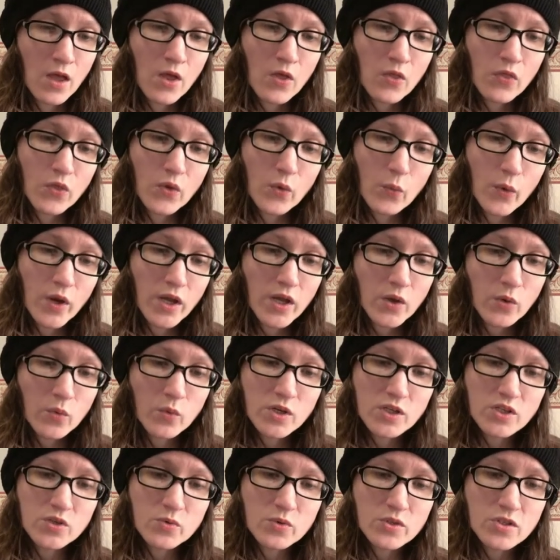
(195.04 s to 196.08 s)
The Wicked
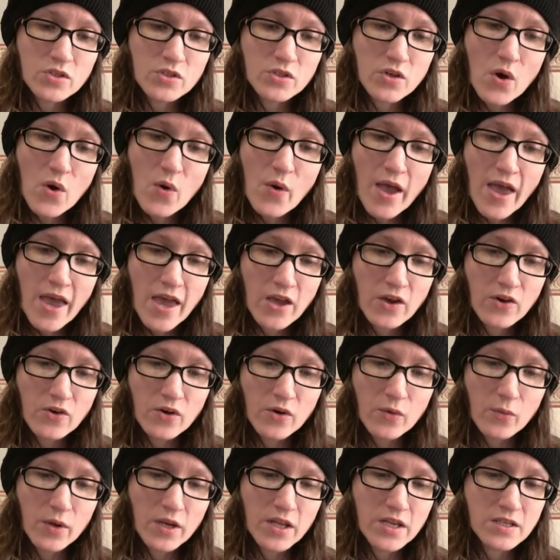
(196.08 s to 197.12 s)
Witch was so
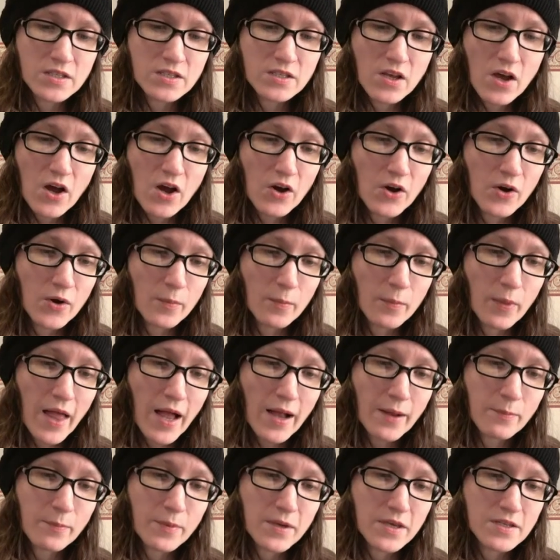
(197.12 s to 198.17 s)
angry when he saw her
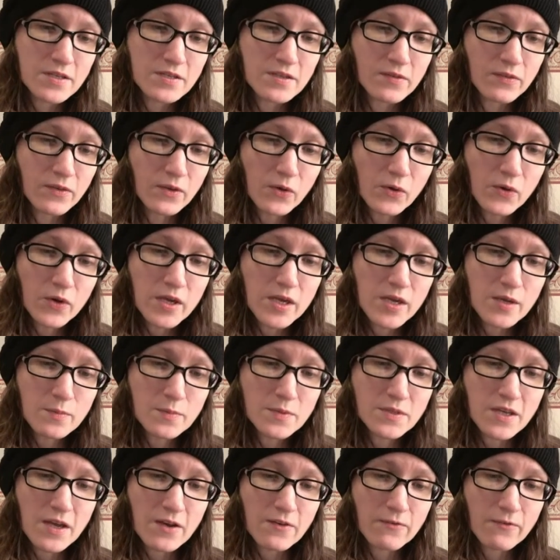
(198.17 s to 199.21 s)
black bees in little
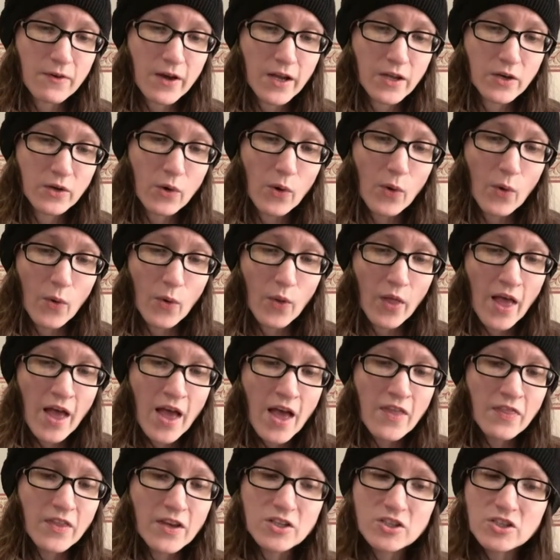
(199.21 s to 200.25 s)
heaps like fine coal
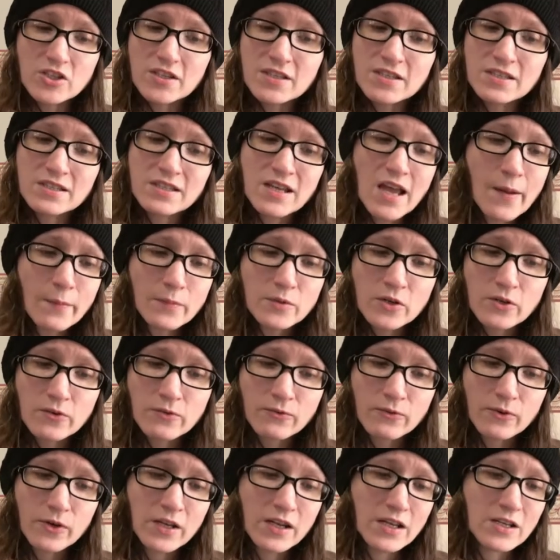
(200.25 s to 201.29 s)
that she stamped her
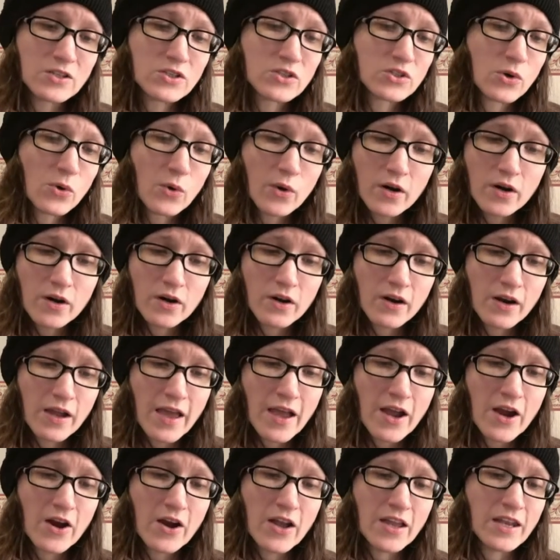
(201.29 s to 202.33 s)
foot and tore her
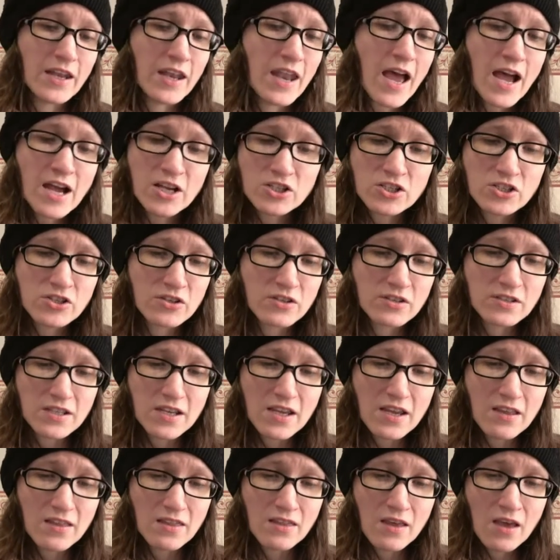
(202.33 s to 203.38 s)
hair and gnashed her
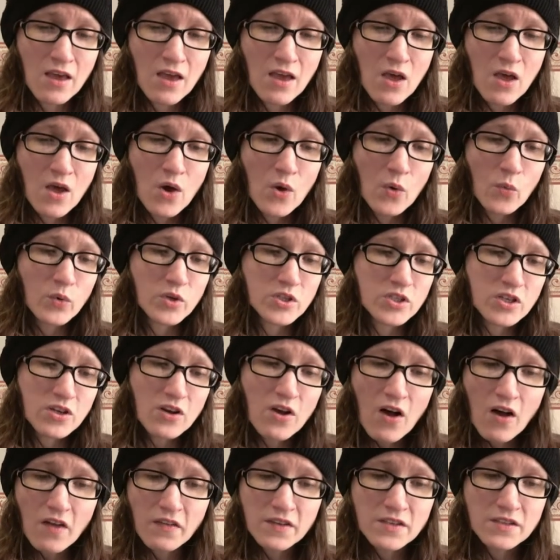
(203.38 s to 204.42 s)
teeth. When she
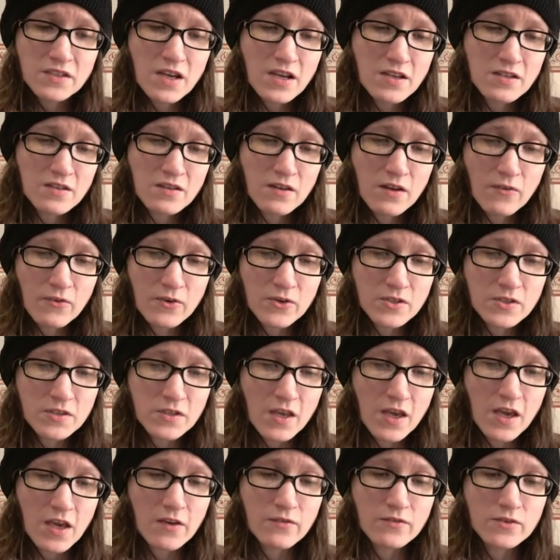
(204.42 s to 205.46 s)
called a dozen of her
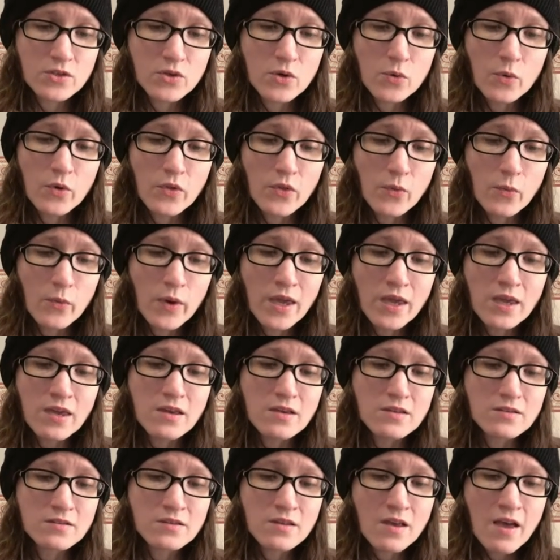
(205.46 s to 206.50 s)
slaves, who were the
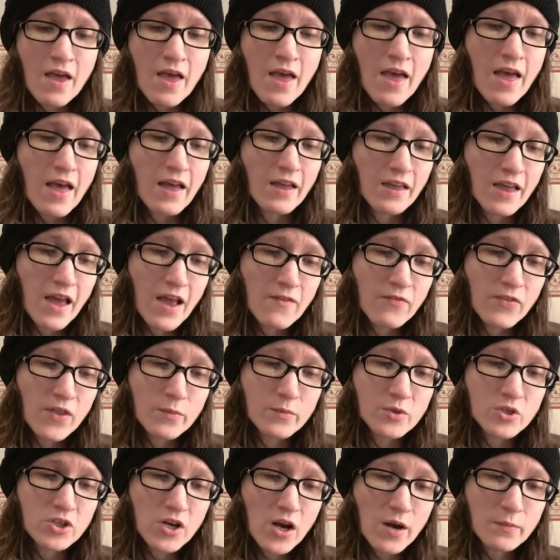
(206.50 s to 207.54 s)
Winkies, and gave them
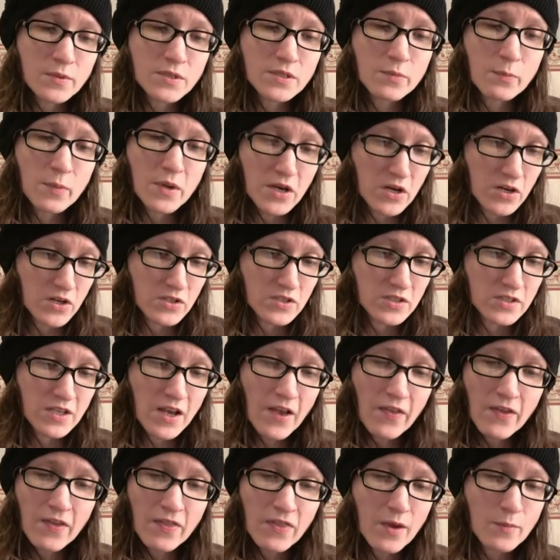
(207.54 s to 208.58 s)
sharp spears,
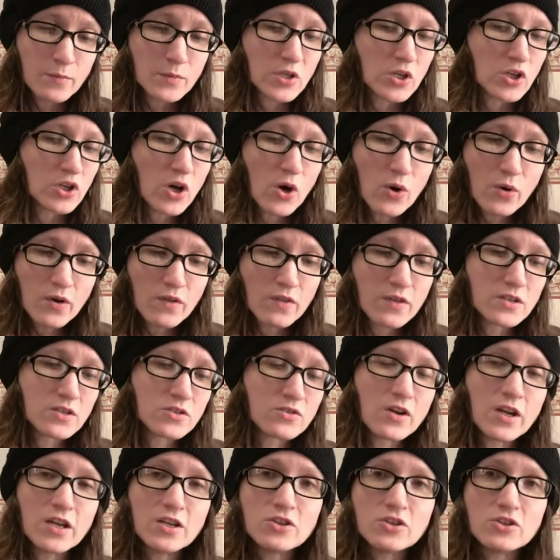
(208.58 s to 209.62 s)
telling them to go to the
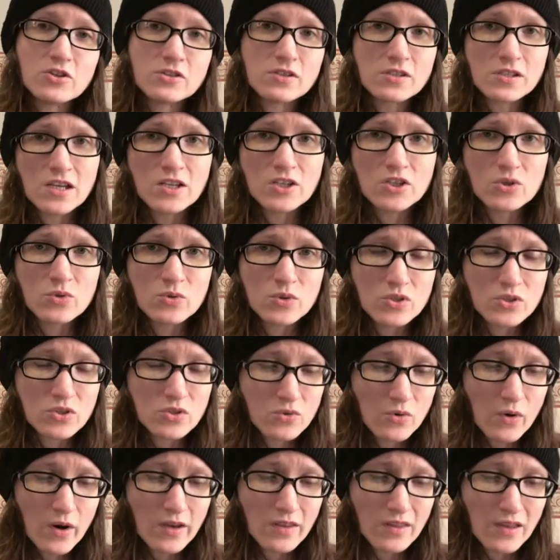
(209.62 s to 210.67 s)
strangers and to
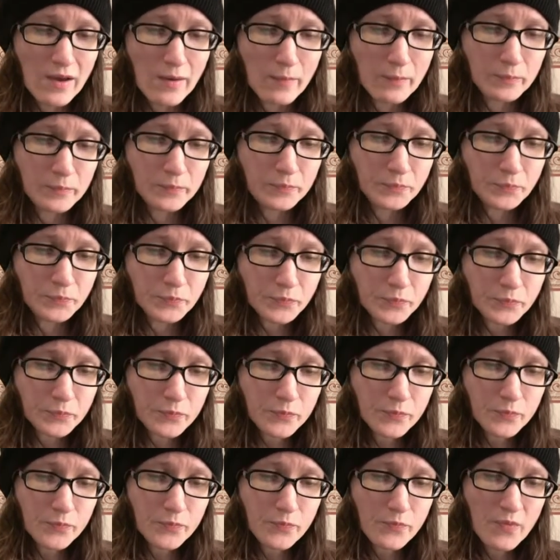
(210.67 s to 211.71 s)
destroy them.
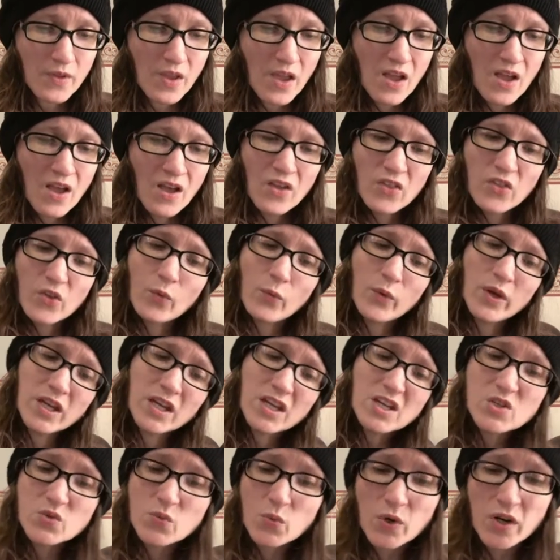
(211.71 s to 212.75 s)
The
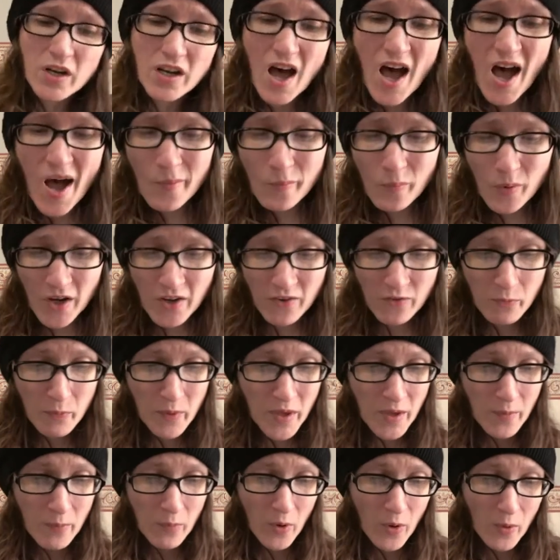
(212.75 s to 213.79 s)
Winkies were not brave
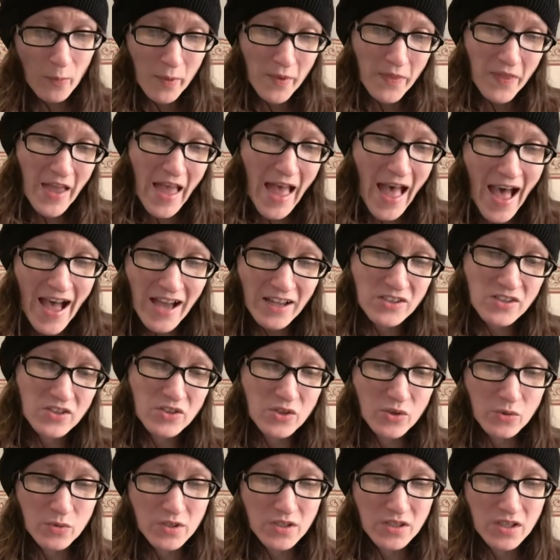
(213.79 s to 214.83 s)
people, but they had to
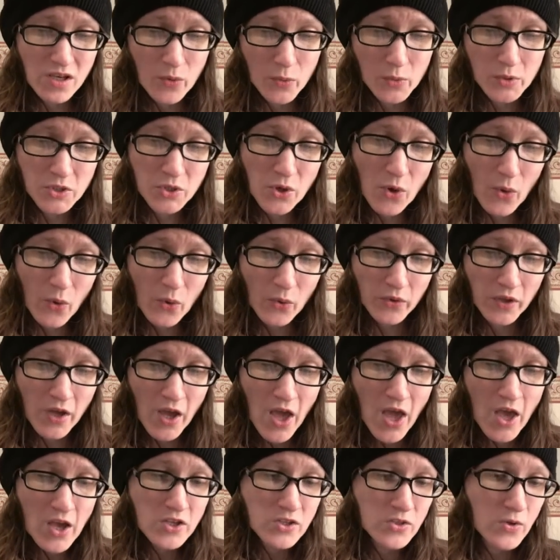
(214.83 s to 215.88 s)
do as they were told,
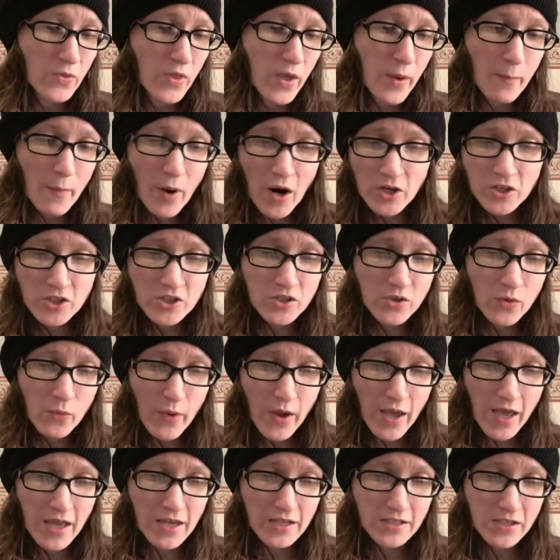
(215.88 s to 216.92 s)
so they marched
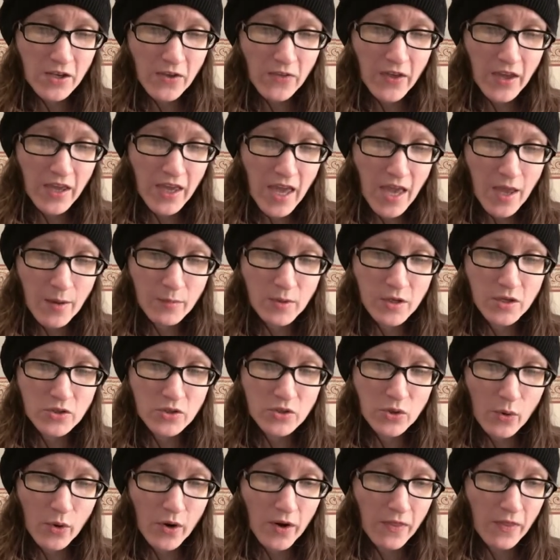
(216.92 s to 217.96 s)
away until they came near
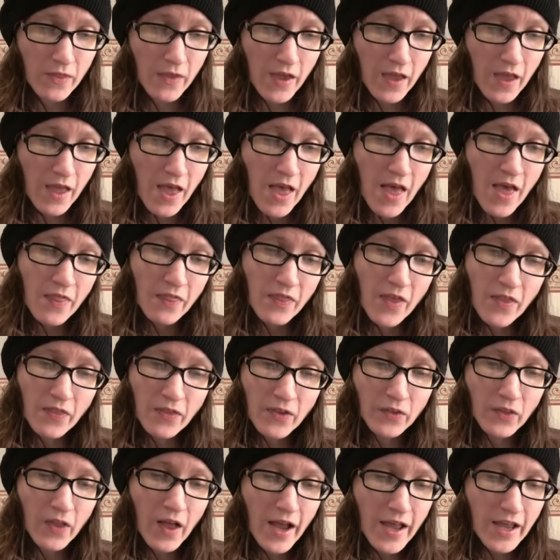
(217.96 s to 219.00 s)
Dorothy. Then
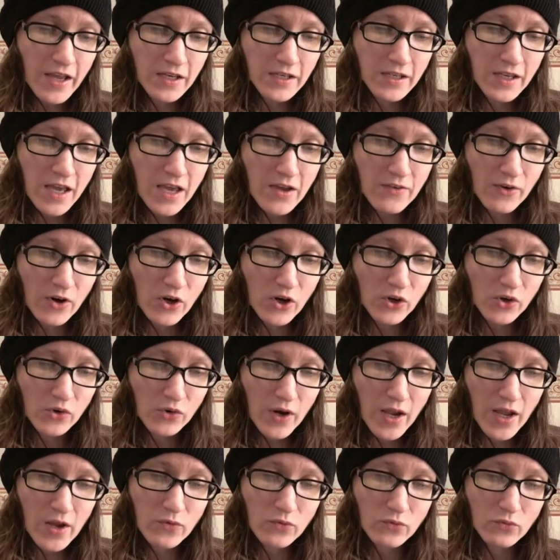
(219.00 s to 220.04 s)
the lion gave a
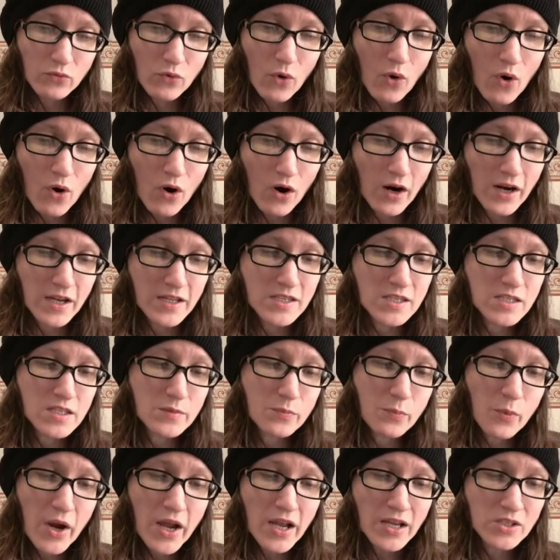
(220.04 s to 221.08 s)
great roar and
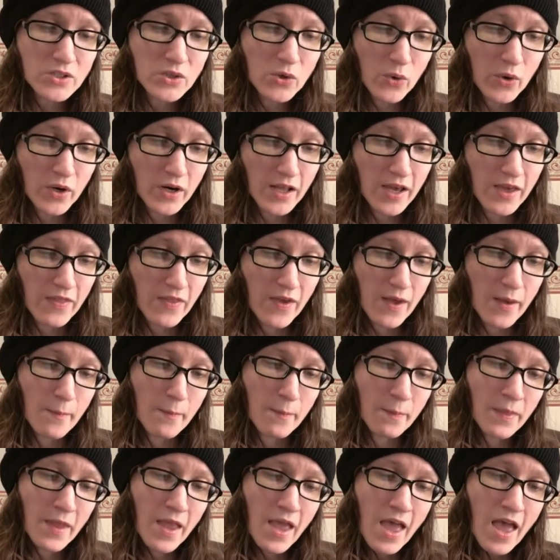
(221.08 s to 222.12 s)
sprang toward
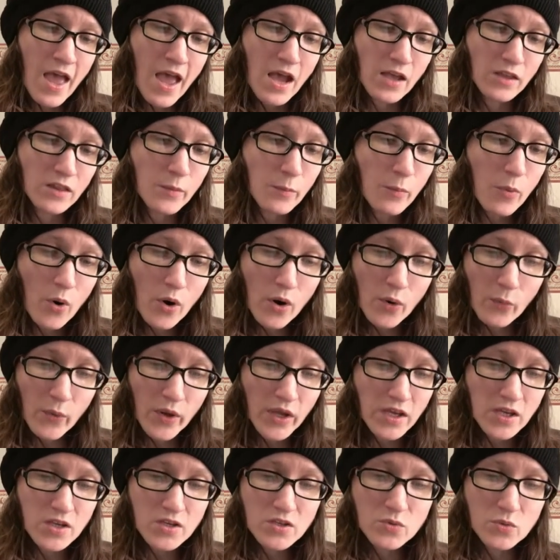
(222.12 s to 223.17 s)
them, and the poor
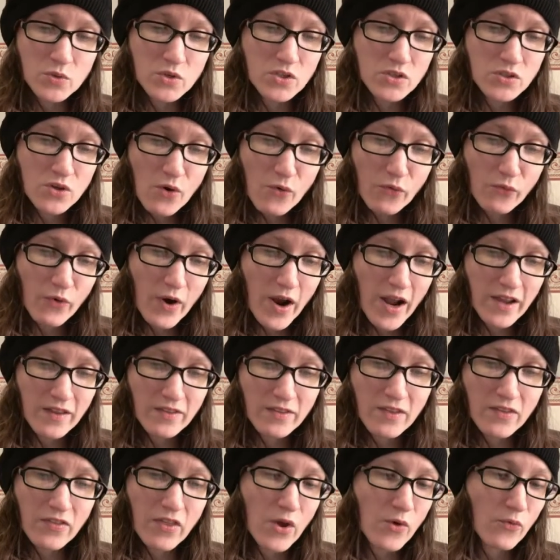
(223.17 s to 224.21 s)
Winkies were so
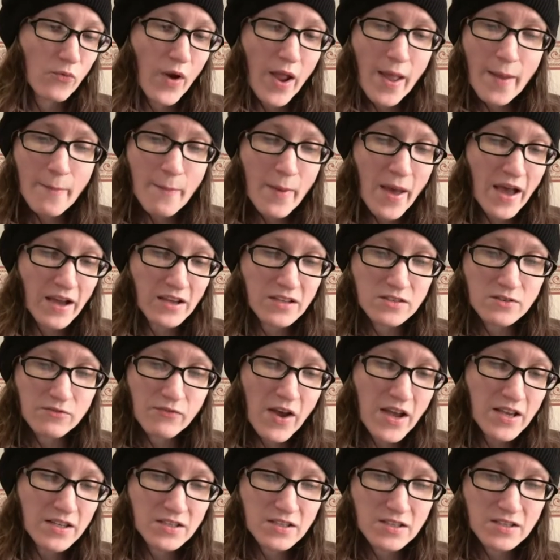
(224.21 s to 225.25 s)
frightened that they ran back as
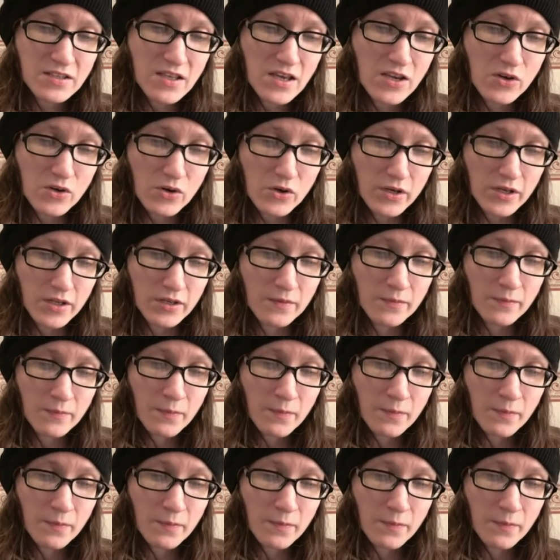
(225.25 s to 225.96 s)
fast as they could.